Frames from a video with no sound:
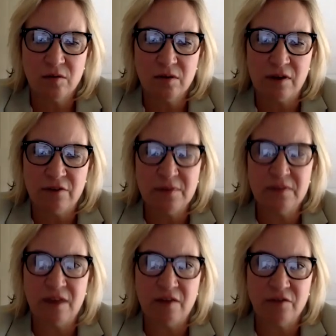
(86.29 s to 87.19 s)

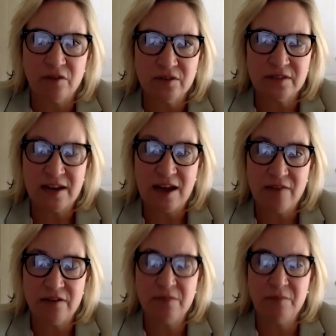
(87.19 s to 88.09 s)
government levels that
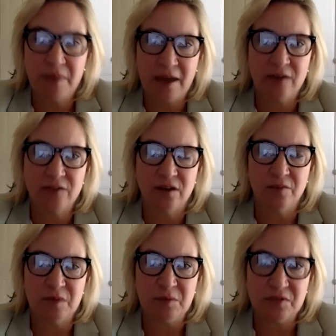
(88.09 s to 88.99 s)
have an impact on
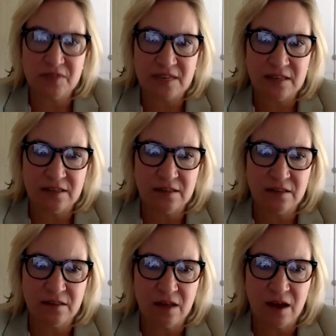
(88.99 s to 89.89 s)
people's daily
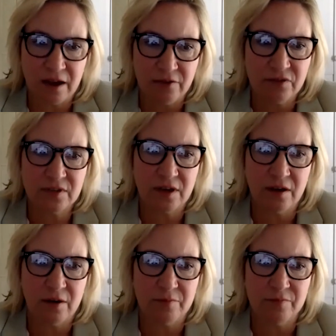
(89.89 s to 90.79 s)
lives
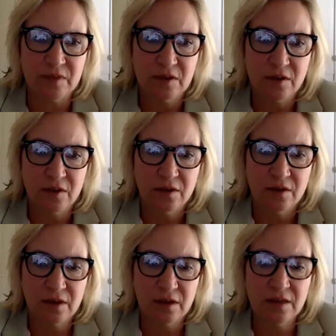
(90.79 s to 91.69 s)

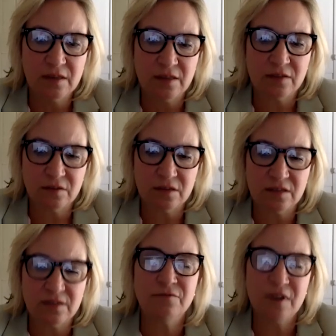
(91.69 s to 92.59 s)

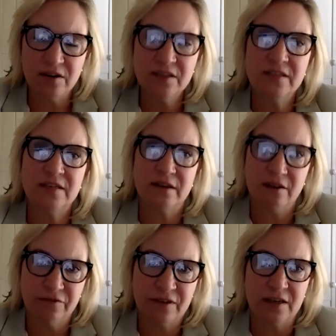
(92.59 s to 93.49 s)
that's very
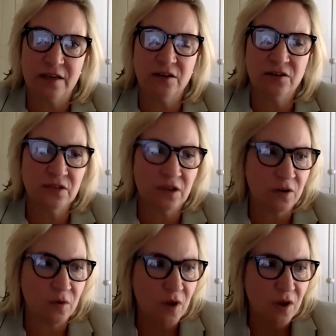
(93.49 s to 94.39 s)
significant.
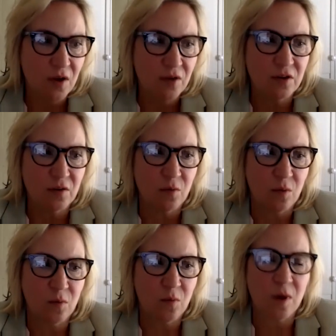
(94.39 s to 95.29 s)
So, you know,
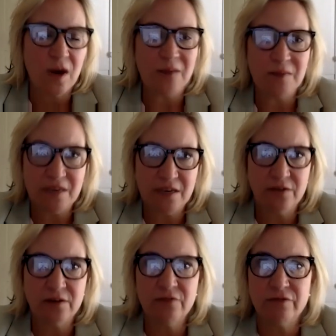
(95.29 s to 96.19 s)
what I'm
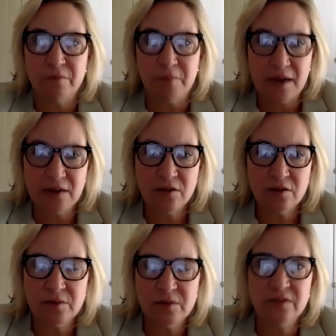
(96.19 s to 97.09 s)
hearing from my
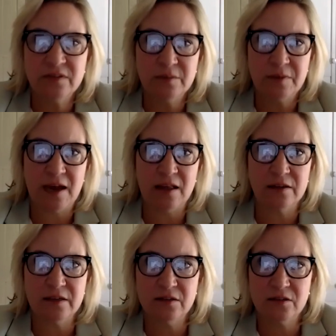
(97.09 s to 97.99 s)
local
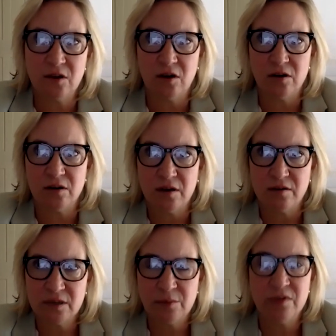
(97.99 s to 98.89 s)
municipalities are
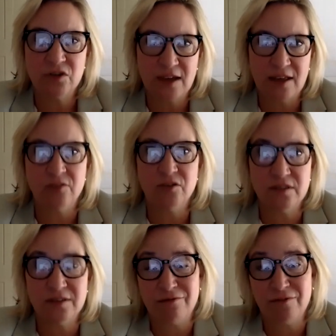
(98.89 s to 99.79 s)
some of the
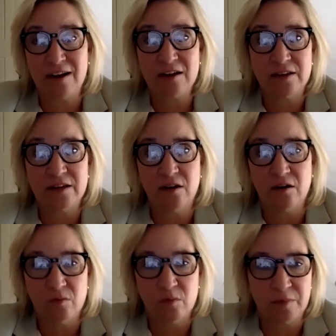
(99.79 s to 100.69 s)
challenges that, frankly,
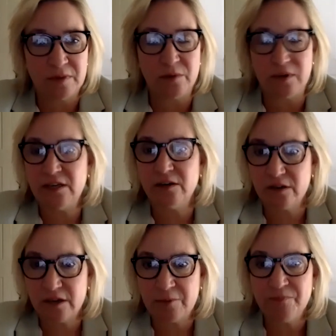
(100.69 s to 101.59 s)
we're
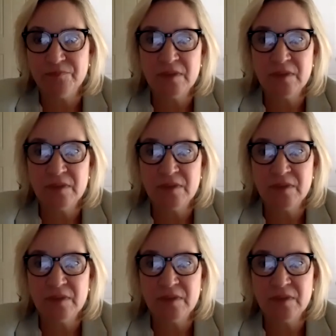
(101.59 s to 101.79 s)
hearing.